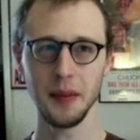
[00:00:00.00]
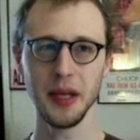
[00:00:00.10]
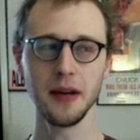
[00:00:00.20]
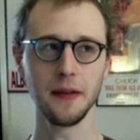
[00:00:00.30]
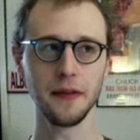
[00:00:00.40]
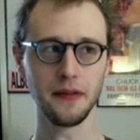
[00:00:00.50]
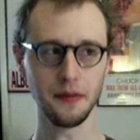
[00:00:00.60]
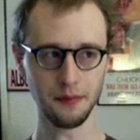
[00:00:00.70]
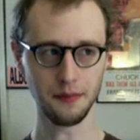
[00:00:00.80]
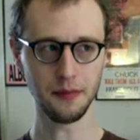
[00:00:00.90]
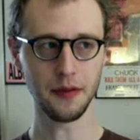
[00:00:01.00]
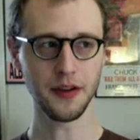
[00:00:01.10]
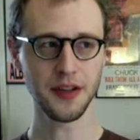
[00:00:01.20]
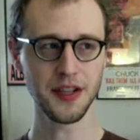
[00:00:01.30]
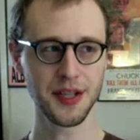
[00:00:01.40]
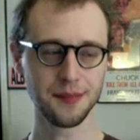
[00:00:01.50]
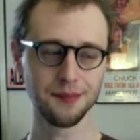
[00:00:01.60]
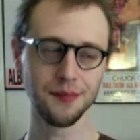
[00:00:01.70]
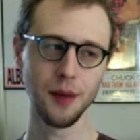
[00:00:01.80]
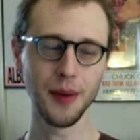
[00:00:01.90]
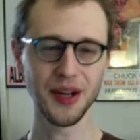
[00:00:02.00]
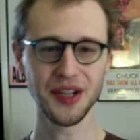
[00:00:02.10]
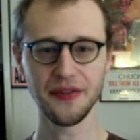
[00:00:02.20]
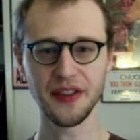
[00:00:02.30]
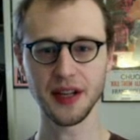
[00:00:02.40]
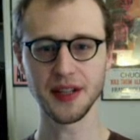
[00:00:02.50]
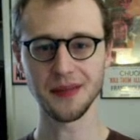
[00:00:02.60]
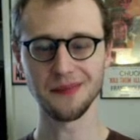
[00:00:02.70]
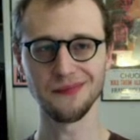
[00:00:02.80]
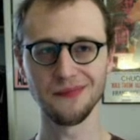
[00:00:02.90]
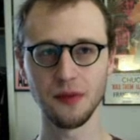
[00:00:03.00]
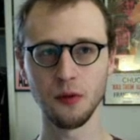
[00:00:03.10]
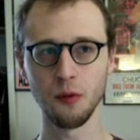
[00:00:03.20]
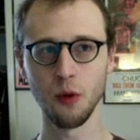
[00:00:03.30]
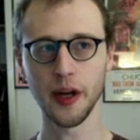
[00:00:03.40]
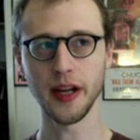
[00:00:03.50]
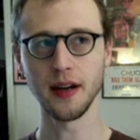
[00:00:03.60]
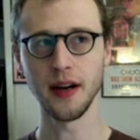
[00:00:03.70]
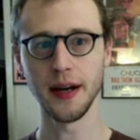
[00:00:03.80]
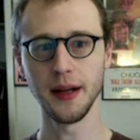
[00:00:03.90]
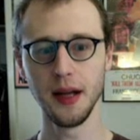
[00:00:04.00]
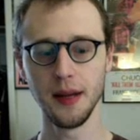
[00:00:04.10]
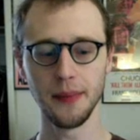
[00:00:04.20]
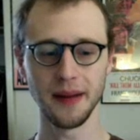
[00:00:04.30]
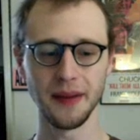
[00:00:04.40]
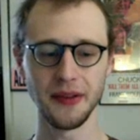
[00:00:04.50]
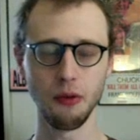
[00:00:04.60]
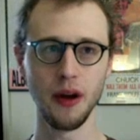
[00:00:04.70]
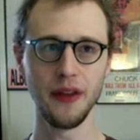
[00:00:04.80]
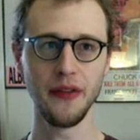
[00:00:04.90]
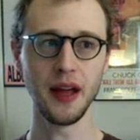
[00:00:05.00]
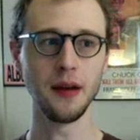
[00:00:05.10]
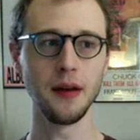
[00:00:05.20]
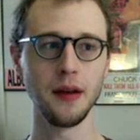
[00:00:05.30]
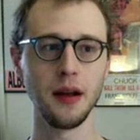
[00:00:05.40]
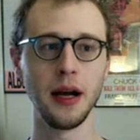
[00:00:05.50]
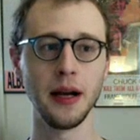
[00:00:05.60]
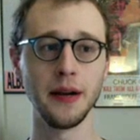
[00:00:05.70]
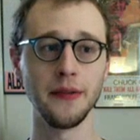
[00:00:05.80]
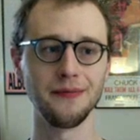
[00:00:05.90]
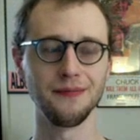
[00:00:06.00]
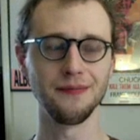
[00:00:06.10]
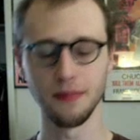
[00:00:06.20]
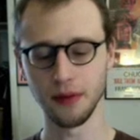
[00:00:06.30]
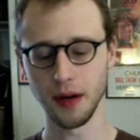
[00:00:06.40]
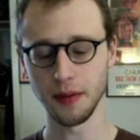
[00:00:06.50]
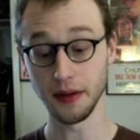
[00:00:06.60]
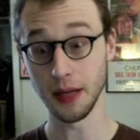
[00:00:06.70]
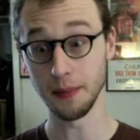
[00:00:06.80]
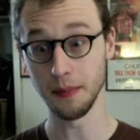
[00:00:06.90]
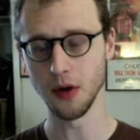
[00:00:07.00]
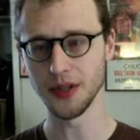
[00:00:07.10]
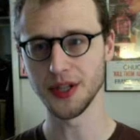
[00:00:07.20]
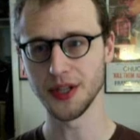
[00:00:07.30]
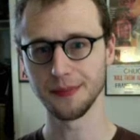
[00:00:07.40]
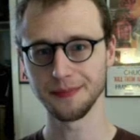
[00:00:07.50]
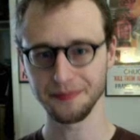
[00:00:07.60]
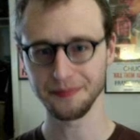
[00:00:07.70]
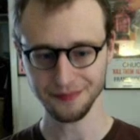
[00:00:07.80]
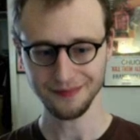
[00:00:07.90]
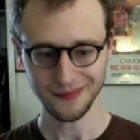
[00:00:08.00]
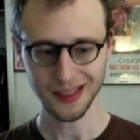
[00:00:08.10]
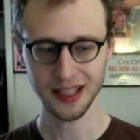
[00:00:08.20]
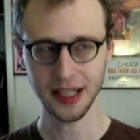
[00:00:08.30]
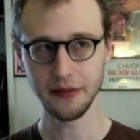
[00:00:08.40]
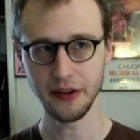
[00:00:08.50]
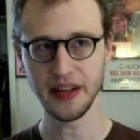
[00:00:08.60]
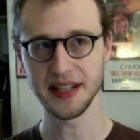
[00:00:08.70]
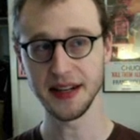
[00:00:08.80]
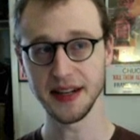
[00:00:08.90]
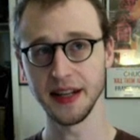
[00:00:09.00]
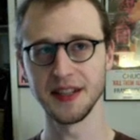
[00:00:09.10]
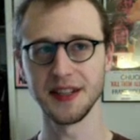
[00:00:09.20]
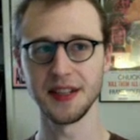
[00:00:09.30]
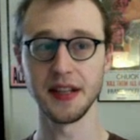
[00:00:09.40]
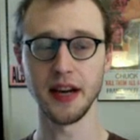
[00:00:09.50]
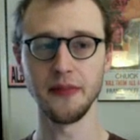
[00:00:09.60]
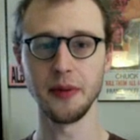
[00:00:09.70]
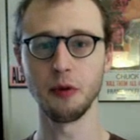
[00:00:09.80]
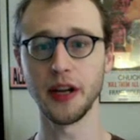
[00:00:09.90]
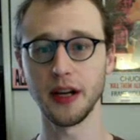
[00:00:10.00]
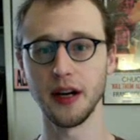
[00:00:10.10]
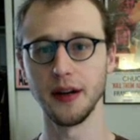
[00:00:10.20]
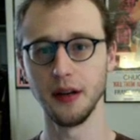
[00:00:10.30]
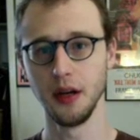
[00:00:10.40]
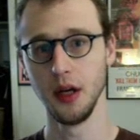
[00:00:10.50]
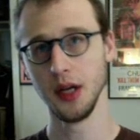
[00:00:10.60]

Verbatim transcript: I mean, there's a bunch of things I'm working on, but I mean the one that I probably am most kind of invested in is this thing I've been working on.